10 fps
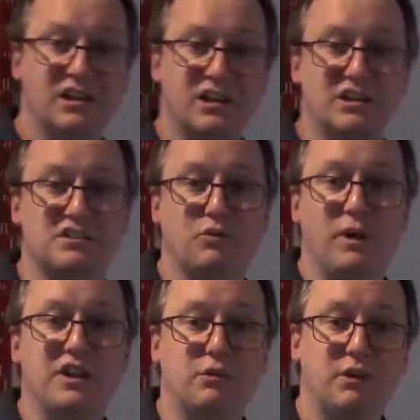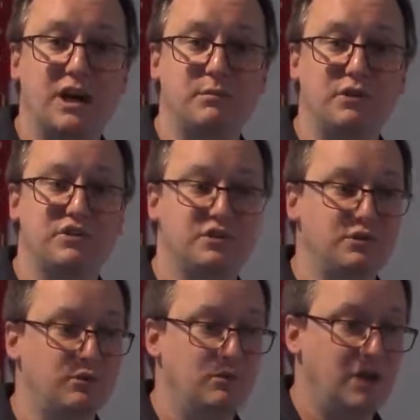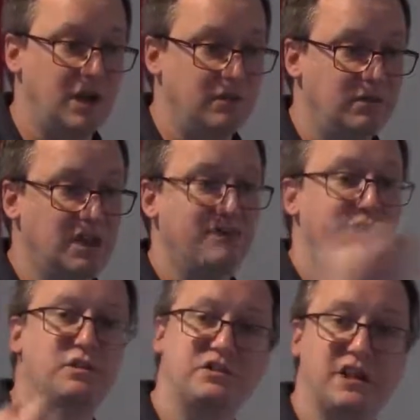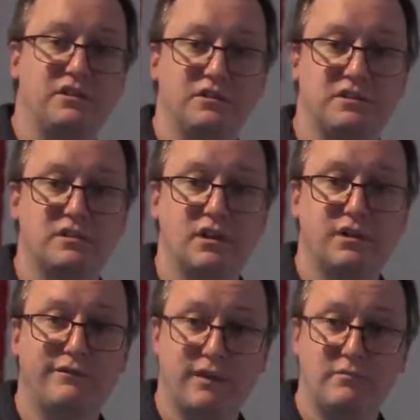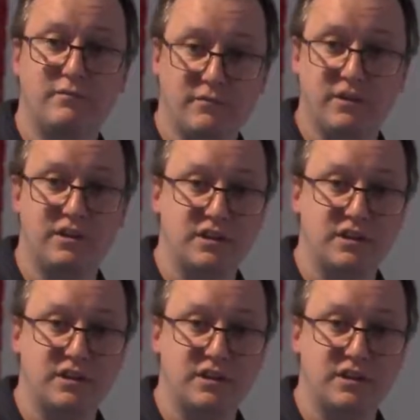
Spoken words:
is a way that we're able to get a few cells from the